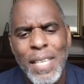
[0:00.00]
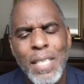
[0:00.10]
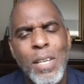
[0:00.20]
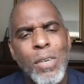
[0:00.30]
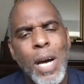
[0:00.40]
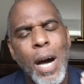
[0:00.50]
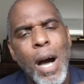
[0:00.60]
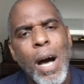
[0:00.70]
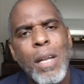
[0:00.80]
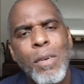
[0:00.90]
You know, the
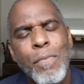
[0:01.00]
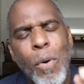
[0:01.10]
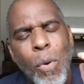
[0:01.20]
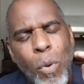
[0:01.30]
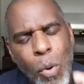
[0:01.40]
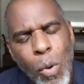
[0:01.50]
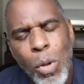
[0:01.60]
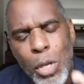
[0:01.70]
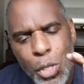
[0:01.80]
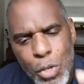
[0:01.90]
heart of
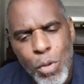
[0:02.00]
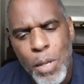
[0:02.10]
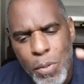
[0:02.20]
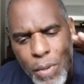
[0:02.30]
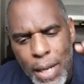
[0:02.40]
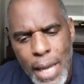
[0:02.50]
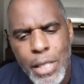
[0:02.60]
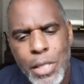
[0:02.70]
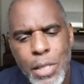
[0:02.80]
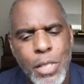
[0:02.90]
all human
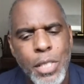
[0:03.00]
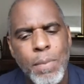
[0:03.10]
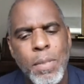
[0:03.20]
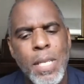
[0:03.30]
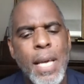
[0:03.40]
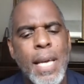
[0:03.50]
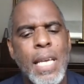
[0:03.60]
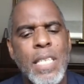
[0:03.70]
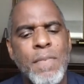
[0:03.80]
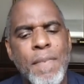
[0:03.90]
relationships
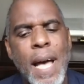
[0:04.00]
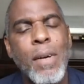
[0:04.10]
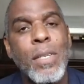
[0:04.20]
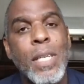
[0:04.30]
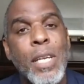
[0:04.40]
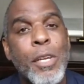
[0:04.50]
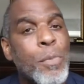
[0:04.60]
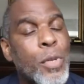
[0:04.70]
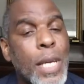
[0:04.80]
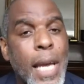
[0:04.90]
is found in
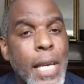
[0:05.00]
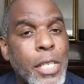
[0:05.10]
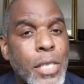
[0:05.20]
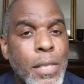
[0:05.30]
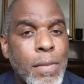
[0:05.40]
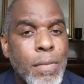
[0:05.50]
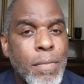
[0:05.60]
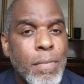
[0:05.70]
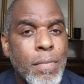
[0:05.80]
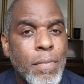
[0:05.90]
communication
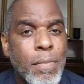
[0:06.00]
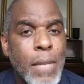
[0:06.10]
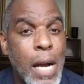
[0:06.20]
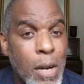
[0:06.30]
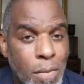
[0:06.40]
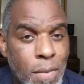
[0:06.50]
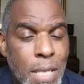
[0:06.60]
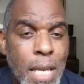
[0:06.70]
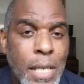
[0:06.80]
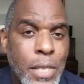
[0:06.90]
and
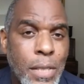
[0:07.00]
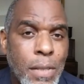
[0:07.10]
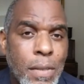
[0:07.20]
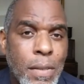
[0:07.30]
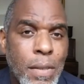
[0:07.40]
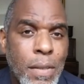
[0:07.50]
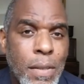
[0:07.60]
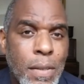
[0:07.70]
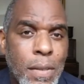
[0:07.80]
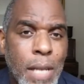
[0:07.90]
conversation.
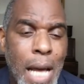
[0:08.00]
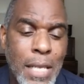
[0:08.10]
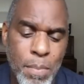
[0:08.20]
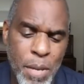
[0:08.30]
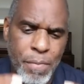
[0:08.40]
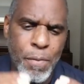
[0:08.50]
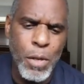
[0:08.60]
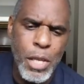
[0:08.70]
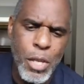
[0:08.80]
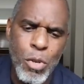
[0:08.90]
And to be
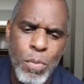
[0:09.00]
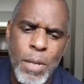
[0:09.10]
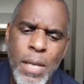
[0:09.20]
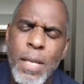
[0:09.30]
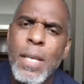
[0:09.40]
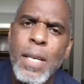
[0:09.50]
fully human